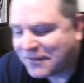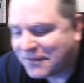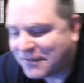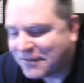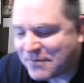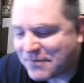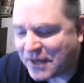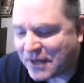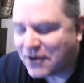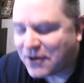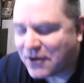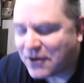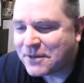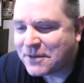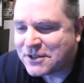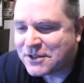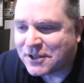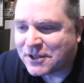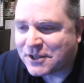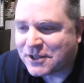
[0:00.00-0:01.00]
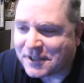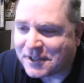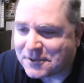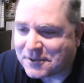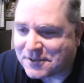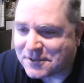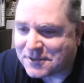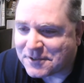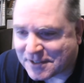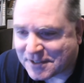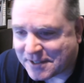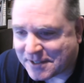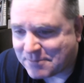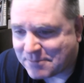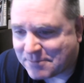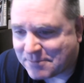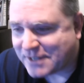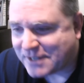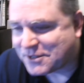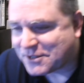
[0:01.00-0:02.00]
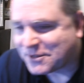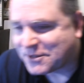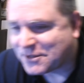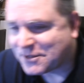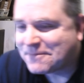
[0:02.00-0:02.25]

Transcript: from their original 116 pages.